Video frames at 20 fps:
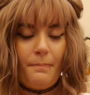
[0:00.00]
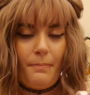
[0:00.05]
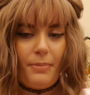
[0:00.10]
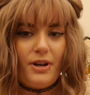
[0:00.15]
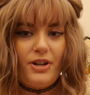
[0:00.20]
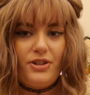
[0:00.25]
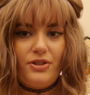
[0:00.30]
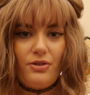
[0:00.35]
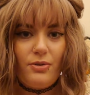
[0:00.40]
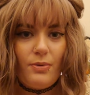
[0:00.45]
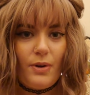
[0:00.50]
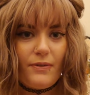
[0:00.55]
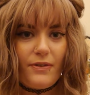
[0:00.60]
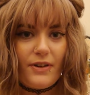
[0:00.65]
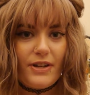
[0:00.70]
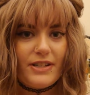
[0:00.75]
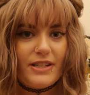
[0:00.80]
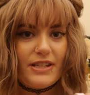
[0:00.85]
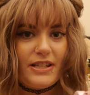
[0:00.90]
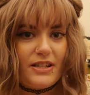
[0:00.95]
But I don't
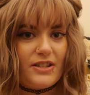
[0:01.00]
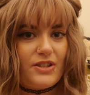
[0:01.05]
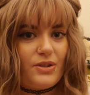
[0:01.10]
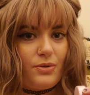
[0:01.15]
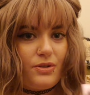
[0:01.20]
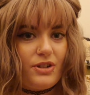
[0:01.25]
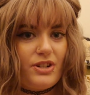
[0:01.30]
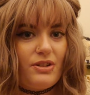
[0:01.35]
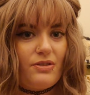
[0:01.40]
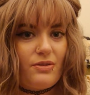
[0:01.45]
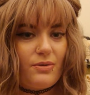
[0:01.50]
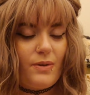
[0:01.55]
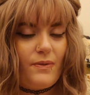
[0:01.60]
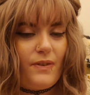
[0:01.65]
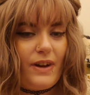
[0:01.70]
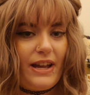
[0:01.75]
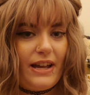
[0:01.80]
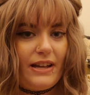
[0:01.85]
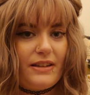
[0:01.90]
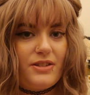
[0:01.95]
know if I did, or I don't know if
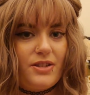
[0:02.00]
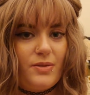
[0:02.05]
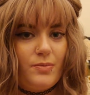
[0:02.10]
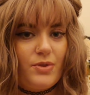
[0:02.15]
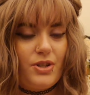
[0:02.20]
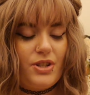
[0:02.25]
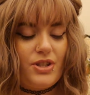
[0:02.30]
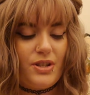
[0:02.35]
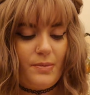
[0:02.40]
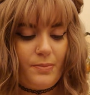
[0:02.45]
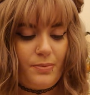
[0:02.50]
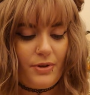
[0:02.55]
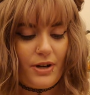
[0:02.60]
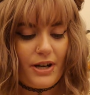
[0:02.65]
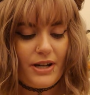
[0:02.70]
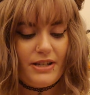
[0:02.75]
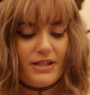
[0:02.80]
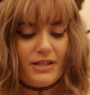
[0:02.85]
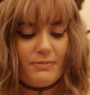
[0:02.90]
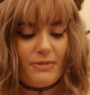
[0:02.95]
I asked them to
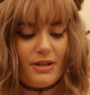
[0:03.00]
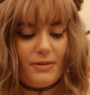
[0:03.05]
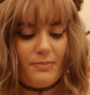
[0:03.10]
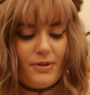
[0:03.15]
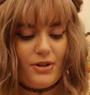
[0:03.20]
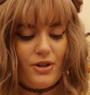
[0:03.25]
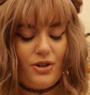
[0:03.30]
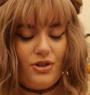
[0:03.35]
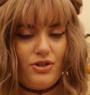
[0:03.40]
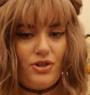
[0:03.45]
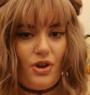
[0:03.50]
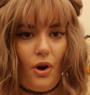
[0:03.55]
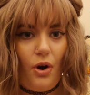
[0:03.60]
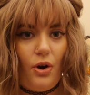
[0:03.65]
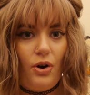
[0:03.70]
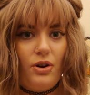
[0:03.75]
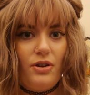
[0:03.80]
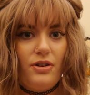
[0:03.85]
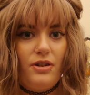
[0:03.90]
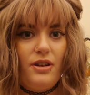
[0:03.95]
surprise me, because
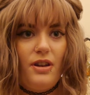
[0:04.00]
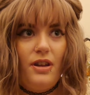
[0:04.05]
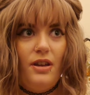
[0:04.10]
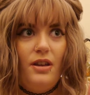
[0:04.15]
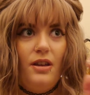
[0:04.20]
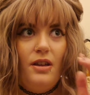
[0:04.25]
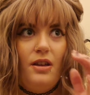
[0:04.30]
on